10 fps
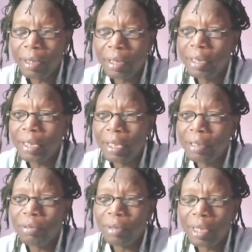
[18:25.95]
these
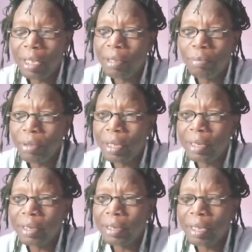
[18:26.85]
heads, we carry brain
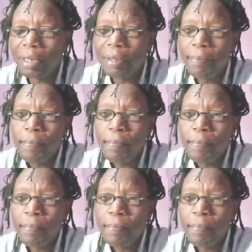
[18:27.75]
inside.